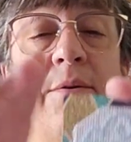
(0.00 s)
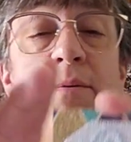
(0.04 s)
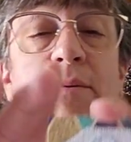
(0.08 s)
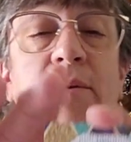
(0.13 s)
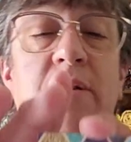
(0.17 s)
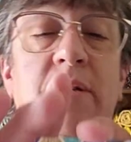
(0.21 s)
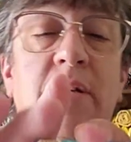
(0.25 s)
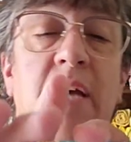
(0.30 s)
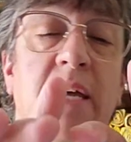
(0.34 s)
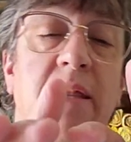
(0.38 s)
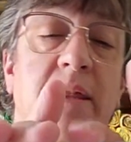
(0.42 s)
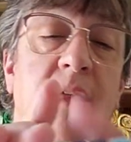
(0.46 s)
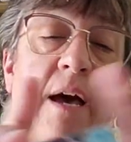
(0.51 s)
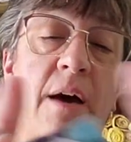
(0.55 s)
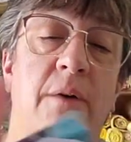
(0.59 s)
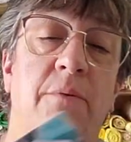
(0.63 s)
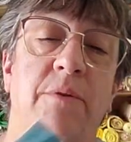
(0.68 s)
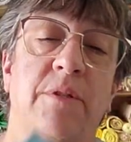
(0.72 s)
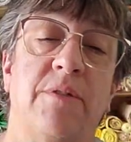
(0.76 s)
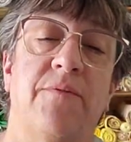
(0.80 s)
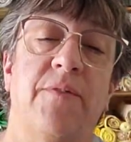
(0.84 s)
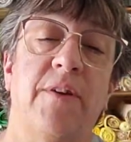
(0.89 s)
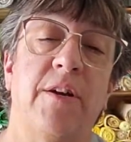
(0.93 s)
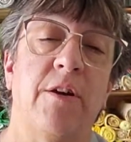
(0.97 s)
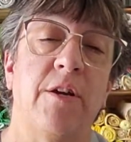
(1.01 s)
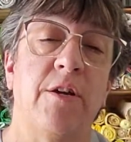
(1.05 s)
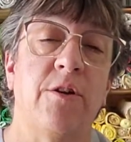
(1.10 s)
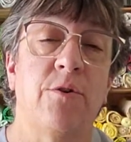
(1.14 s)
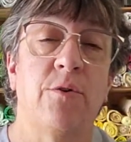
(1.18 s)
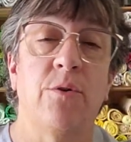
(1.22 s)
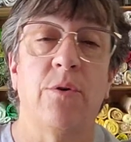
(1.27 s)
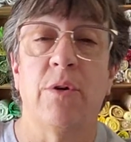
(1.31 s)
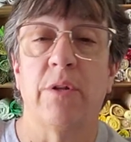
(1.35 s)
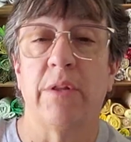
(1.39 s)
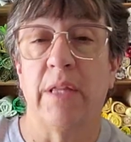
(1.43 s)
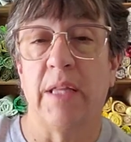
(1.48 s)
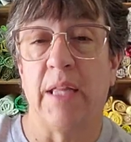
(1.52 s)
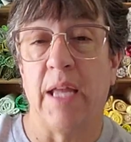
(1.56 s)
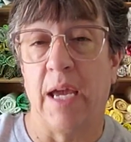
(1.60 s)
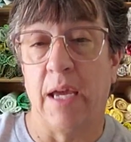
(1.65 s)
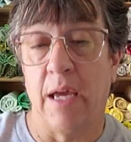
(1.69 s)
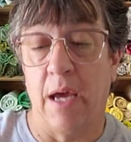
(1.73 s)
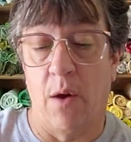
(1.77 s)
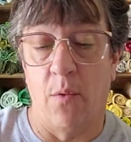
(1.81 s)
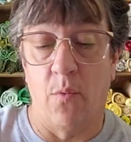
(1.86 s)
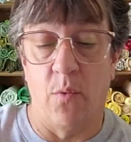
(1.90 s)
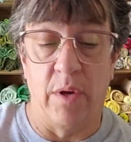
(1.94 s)
which I thought was very cool that I
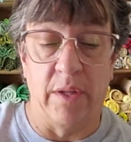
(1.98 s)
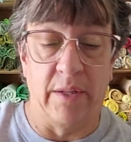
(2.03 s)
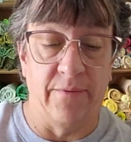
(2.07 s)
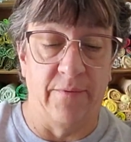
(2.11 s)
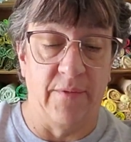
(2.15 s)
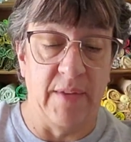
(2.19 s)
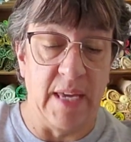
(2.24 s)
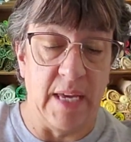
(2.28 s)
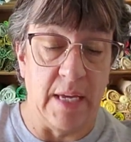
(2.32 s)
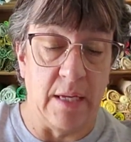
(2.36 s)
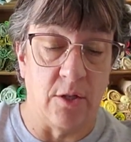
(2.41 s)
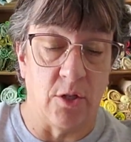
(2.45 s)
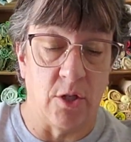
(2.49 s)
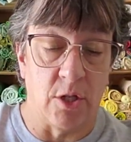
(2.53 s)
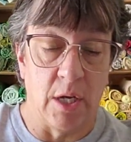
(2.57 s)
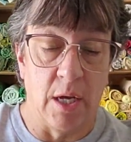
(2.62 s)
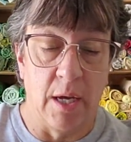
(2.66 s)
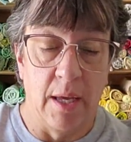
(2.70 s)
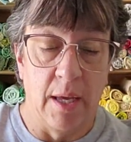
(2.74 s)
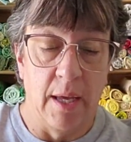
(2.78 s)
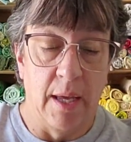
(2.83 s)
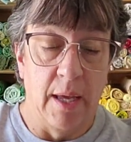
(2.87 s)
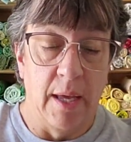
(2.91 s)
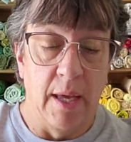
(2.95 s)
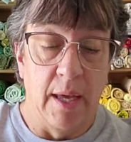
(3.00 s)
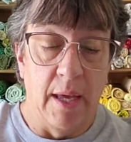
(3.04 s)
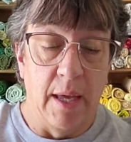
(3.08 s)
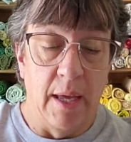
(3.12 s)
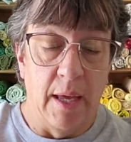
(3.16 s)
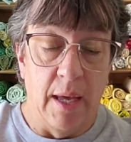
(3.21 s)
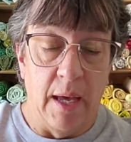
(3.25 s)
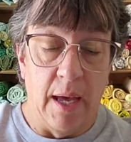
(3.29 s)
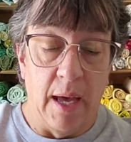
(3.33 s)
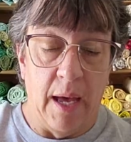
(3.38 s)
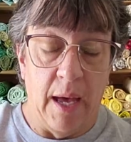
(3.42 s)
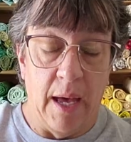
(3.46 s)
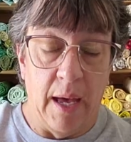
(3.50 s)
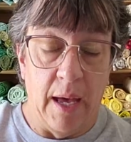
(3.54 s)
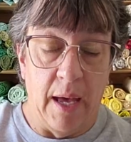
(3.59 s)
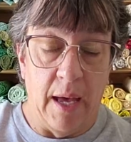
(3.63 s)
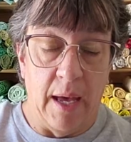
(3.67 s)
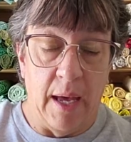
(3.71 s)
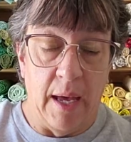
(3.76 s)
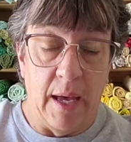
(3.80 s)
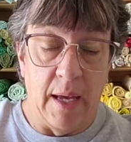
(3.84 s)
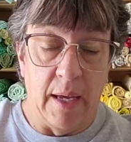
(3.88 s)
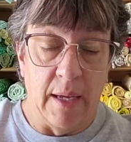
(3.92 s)
got one of each.
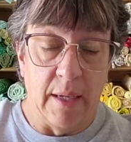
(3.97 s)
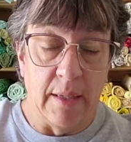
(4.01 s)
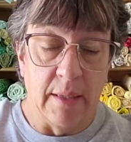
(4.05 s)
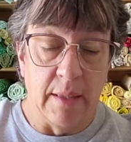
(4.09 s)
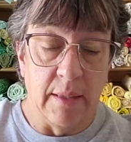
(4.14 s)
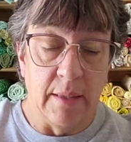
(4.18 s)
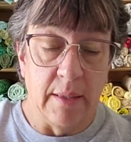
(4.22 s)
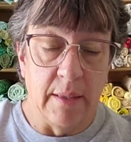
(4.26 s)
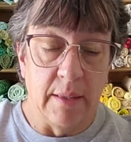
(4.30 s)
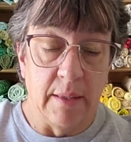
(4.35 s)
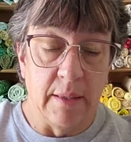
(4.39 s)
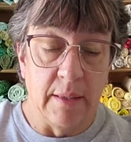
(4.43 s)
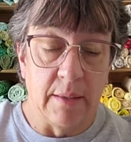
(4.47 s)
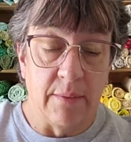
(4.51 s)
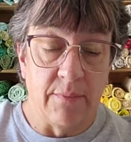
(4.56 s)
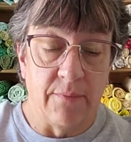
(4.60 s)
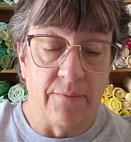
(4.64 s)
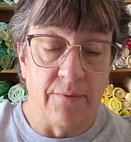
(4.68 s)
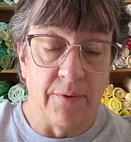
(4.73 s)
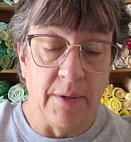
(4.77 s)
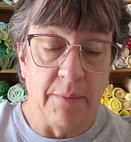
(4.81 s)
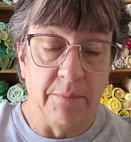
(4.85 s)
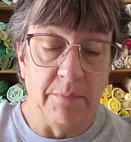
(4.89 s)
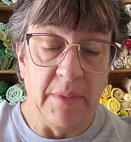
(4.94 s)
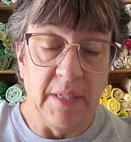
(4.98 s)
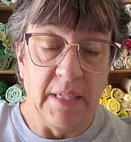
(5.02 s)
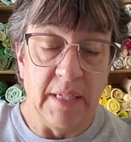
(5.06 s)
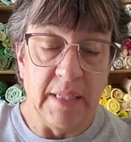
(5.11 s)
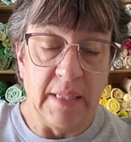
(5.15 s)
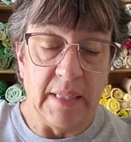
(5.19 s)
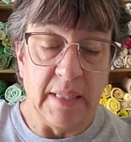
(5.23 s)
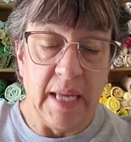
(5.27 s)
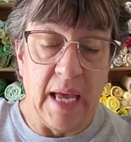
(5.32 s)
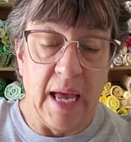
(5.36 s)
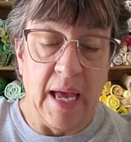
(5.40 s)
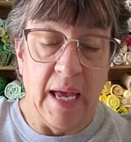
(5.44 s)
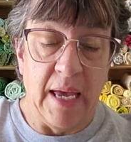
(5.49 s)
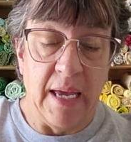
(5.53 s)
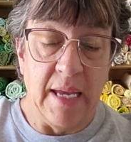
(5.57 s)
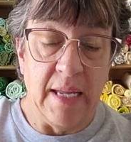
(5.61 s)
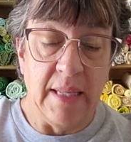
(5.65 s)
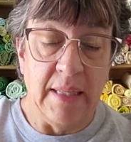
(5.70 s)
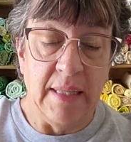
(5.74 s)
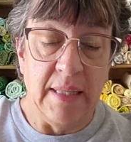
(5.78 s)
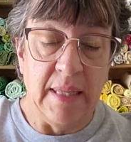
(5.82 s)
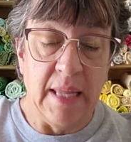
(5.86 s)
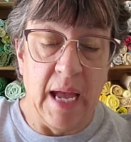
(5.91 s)
From
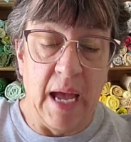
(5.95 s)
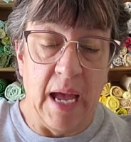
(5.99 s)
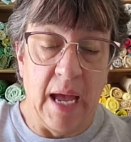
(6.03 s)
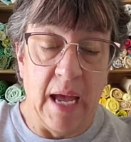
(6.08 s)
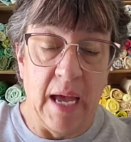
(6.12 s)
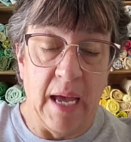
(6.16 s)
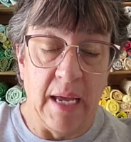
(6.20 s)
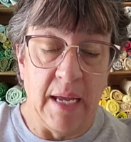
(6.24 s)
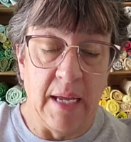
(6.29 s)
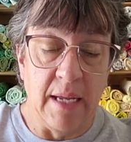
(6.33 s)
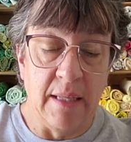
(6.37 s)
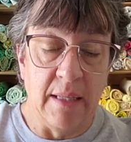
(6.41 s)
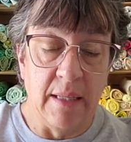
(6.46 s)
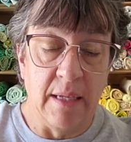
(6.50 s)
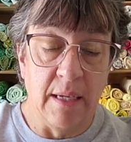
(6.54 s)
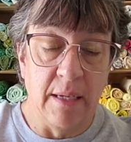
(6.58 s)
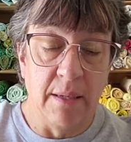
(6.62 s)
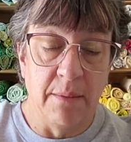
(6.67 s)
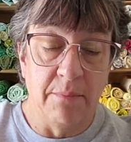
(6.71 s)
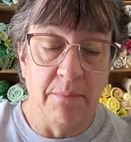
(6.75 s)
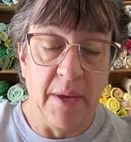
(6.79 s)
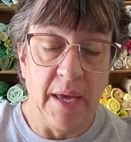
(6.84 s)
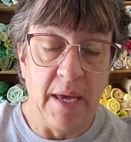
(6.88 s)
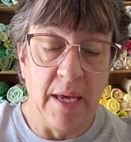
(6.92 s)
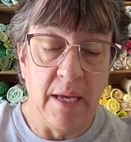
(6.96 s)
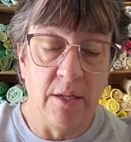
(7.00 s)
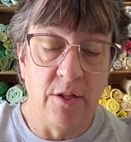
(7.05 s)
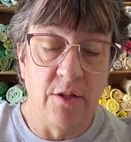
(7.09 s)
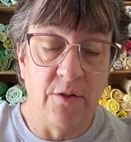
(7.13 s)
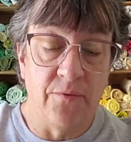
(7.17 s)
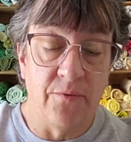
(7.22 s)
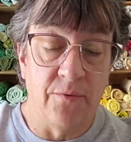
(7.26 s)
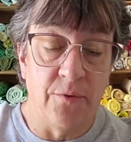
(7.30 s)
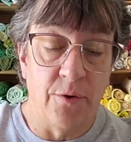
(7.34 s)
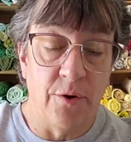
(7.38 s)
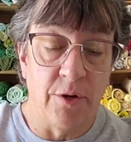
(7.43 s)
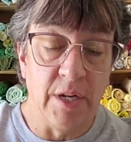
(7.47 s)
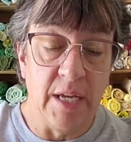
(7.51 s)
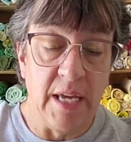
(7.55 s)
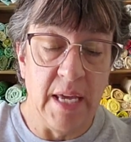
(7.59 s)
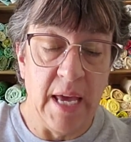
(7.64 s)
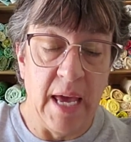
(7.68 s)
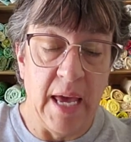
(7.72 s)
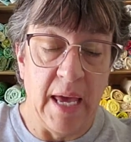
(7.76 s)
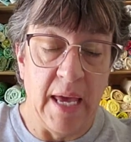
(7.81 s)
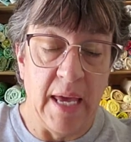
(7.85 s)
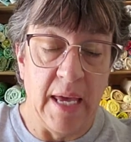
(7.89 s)
Design 9, page
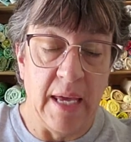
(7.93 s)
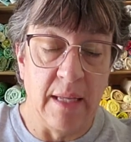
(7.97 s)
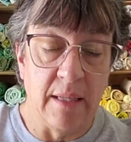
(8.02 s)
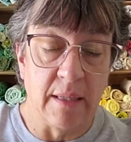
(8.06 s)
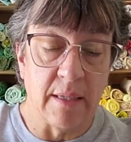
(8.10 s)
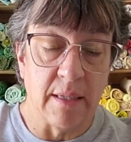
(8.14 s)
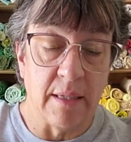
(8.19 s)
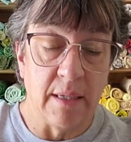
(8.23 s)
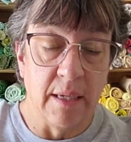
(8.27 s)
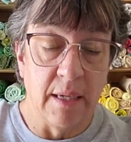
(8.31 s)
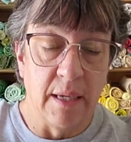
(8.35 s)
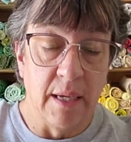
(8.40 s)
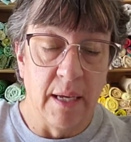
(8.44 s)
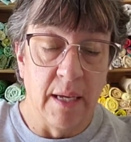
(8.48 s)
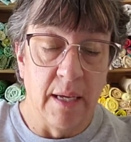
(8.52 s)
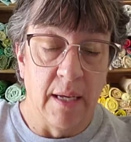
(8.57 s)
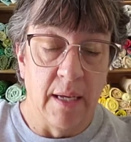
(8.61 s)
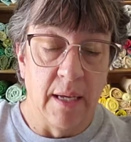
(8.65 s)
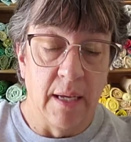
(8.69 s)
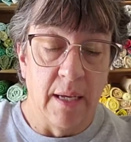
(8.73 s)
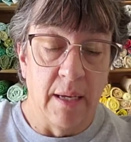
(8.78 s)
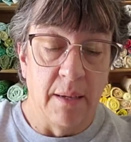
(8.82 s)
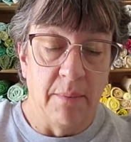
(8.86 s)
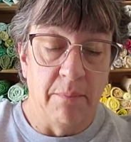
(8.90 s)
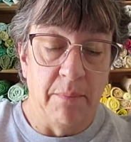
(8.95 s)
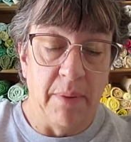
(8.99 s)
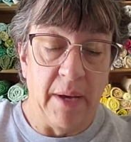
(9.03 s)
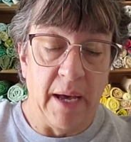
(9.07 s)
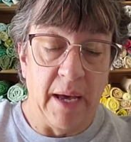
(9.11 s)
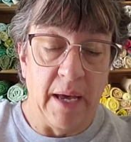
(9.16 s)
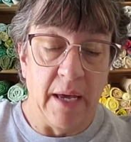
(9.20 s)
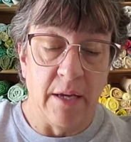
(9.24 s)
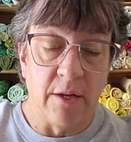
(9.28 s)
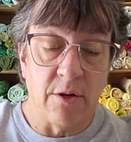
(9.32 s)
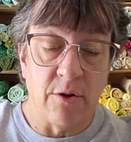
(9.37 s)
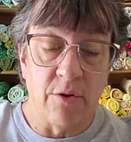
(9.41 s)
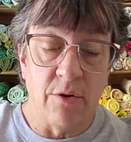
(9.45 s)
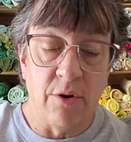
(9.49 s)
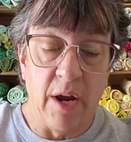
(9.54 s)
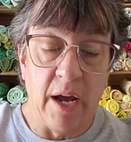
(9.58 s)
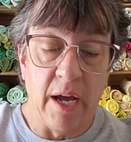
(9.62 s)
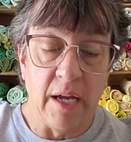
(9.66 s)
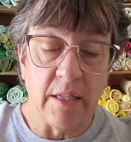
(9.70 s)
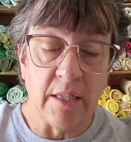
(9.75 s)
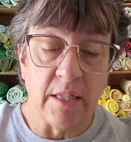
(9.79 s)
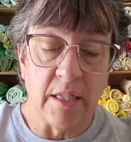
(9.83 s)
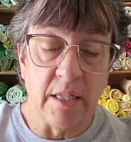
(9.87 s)
48, by
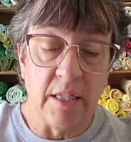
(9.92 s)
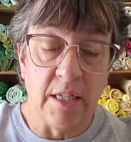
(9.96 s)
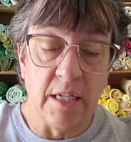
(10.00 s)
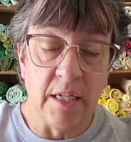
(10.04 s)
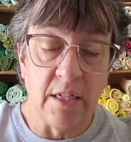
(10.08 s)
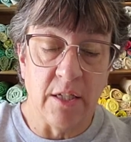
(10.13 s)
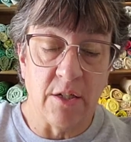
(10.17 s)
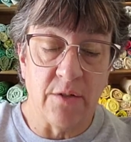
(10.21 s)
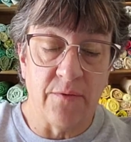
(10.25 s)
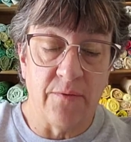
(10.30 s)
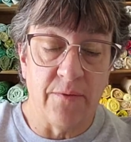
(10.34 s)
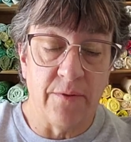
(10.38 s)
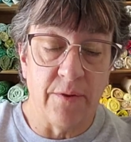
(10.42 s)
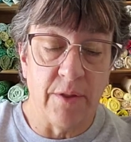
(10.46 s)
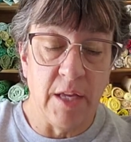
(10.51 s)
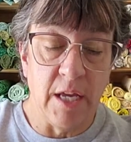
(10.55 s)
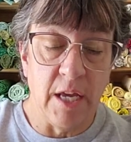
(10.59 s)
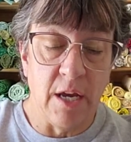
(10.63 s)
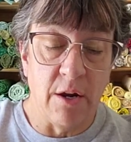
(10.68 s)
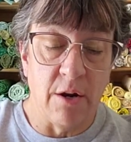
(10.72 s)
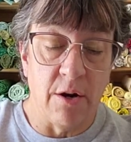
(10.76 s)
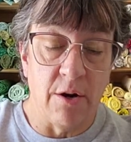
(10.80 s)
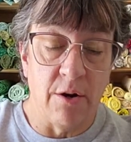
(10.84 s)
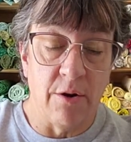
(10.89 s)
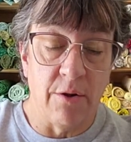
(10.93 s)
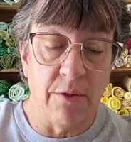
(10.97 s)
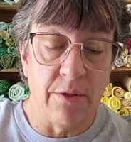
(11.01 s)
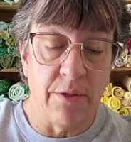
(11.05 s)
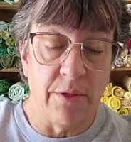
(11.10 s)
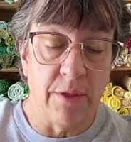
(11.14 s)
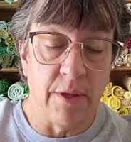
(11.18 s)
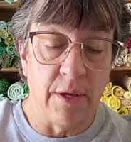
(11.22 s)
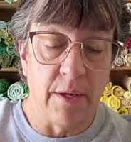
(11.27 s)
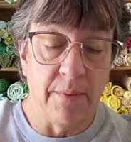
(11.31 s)
Cross Stitch for the Earth.